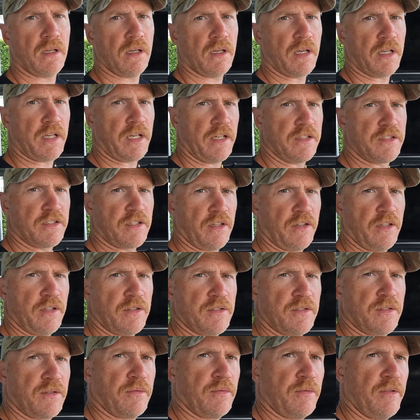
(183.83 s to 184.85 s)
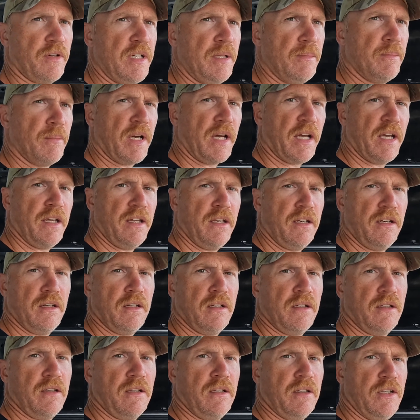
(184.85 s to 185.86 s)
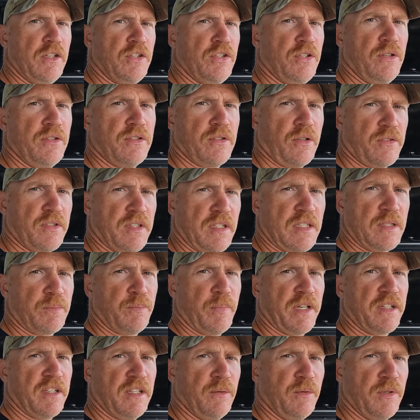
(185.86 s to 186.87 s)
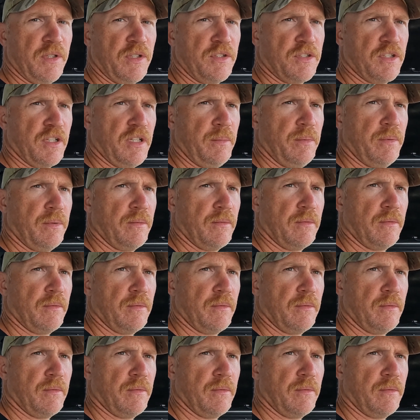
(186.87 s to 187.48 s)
Okay, so there's three main issues I was expecting with the Jeep.